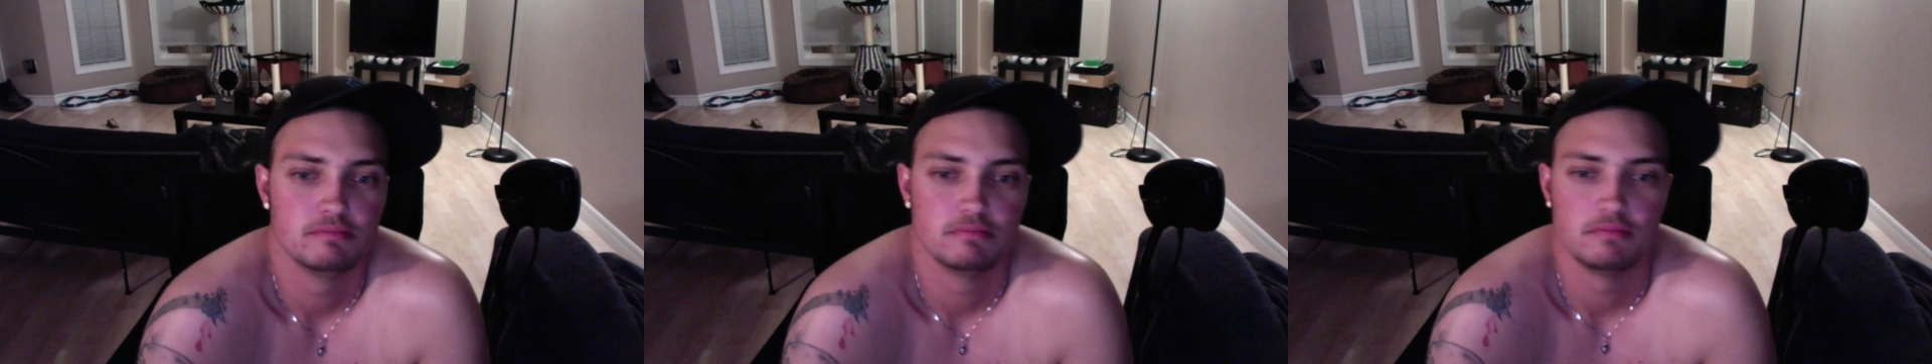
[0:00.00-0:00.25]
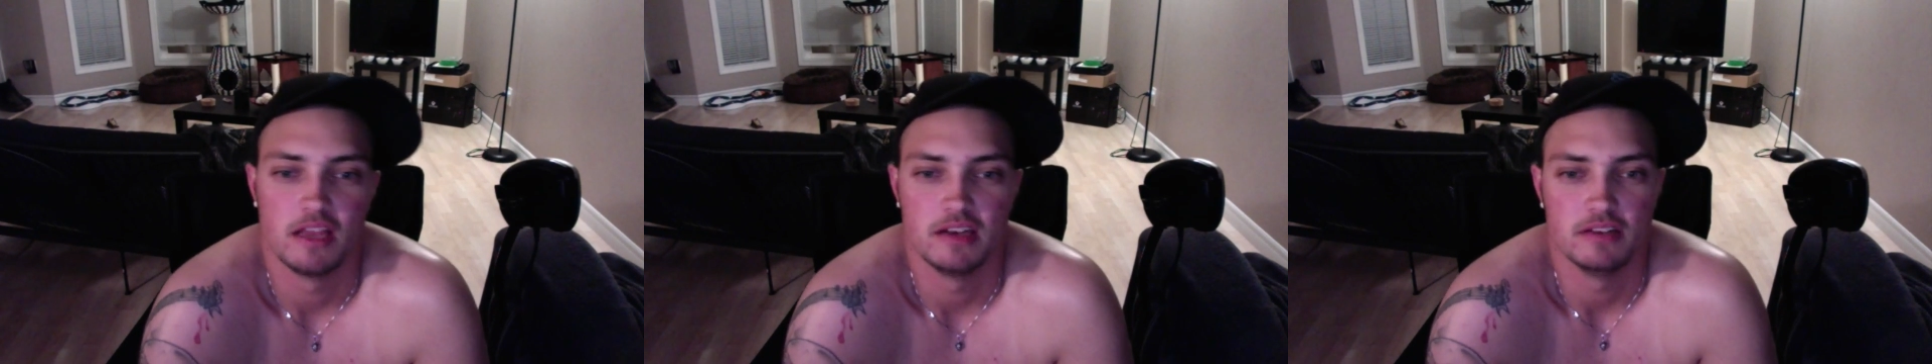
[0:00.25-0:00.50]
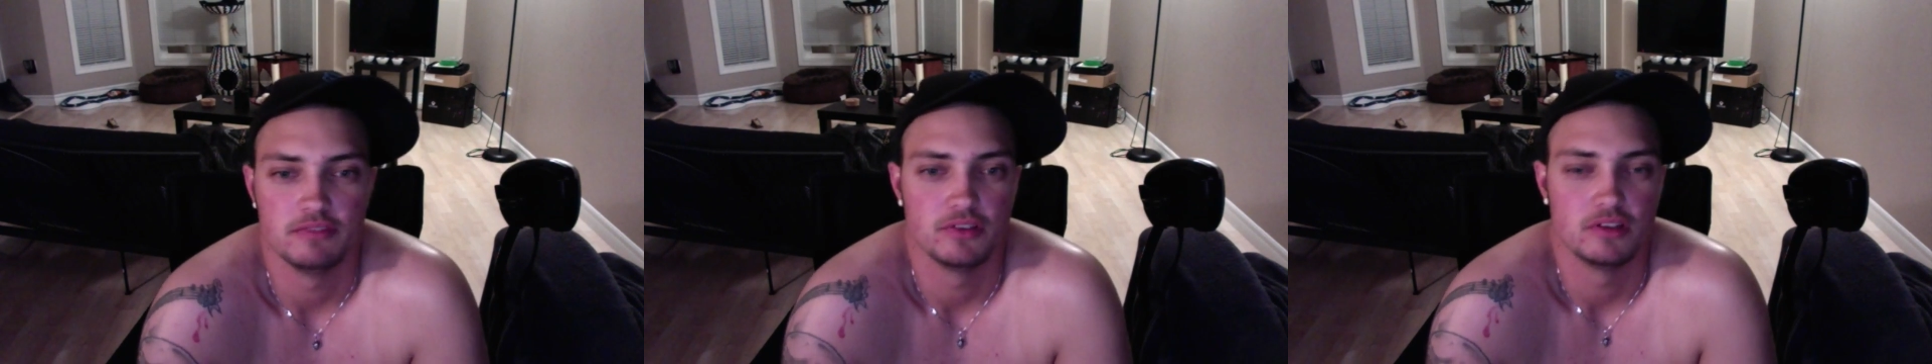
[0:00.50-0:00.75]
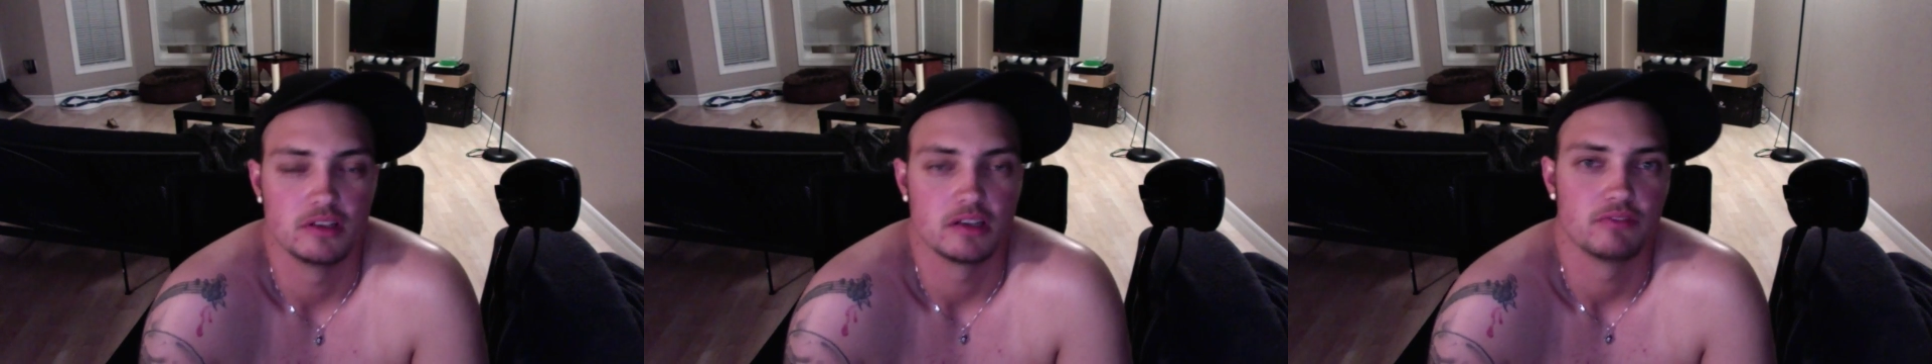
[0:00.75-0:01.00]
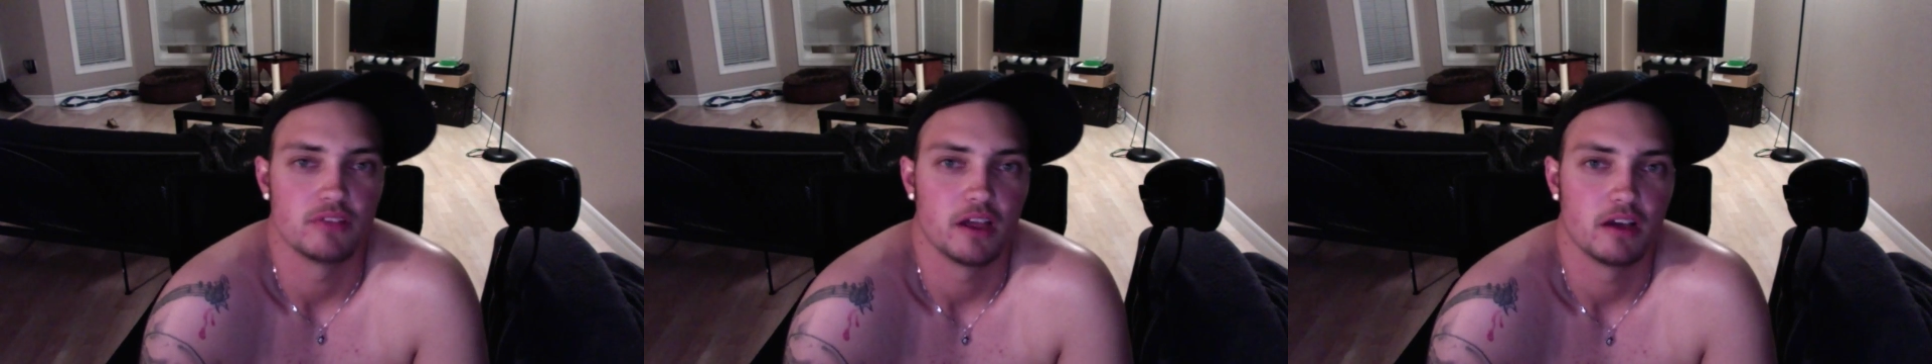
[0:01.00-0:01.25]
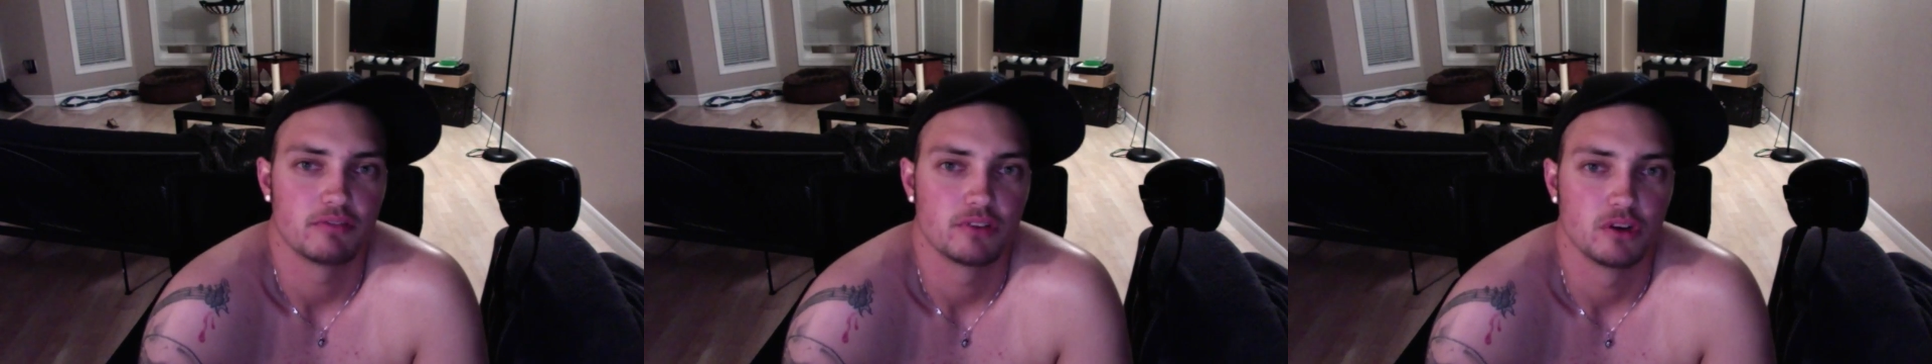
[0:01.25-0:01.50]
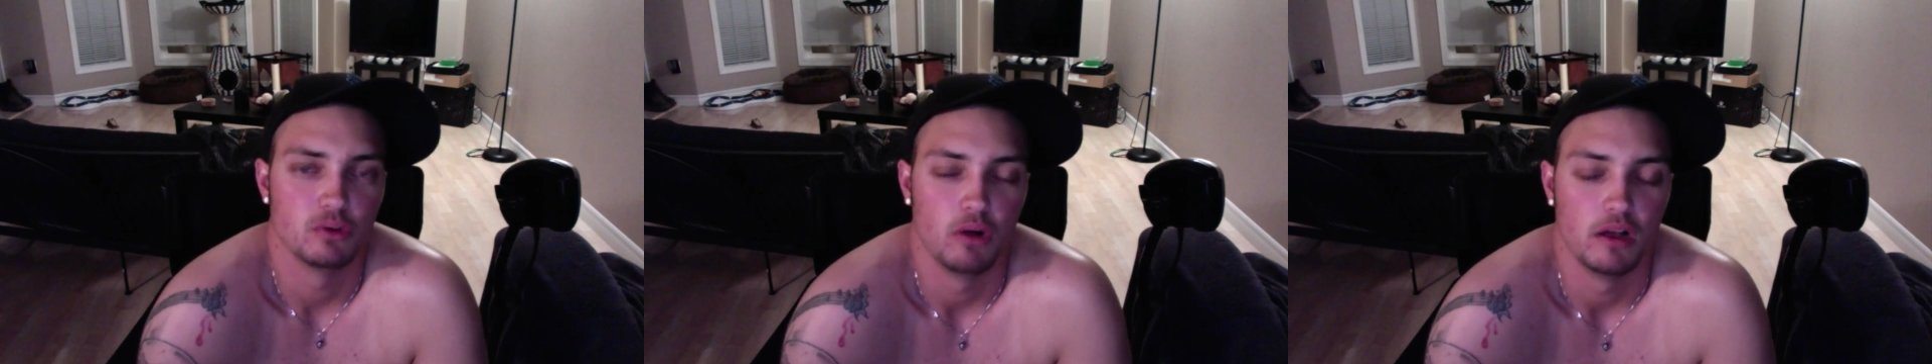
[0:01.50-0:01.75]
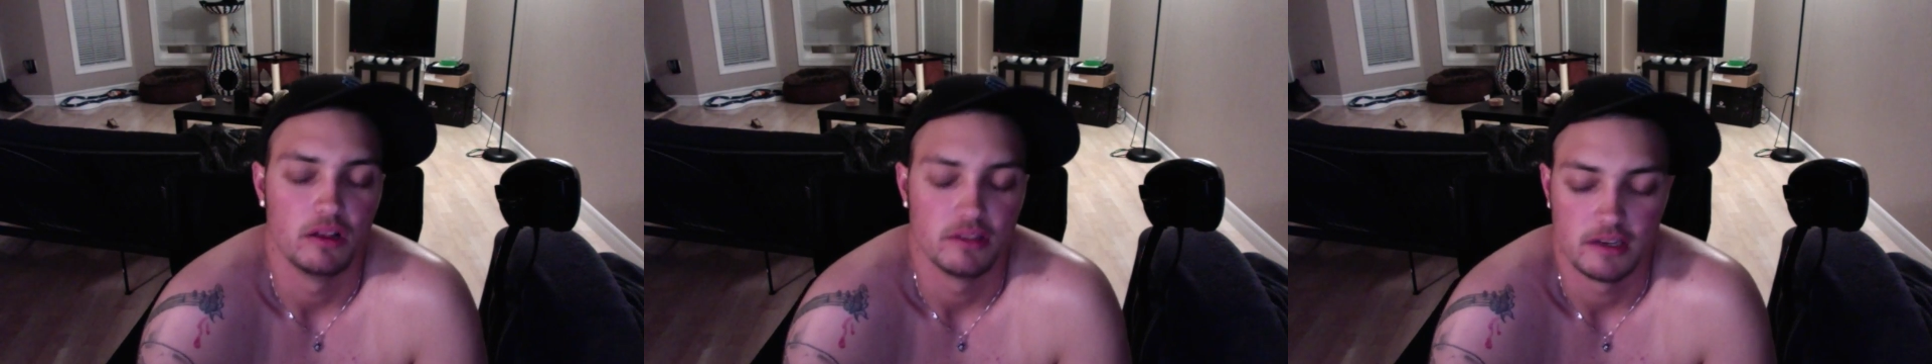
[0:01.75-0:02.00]
any feeling of that for a
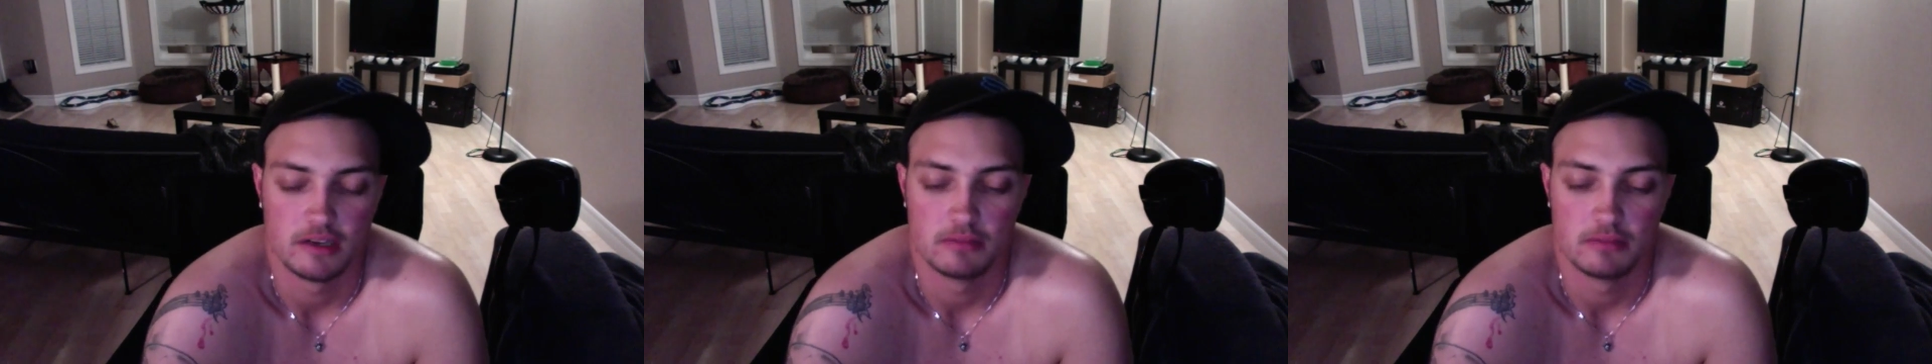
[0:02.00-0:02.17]
while yet.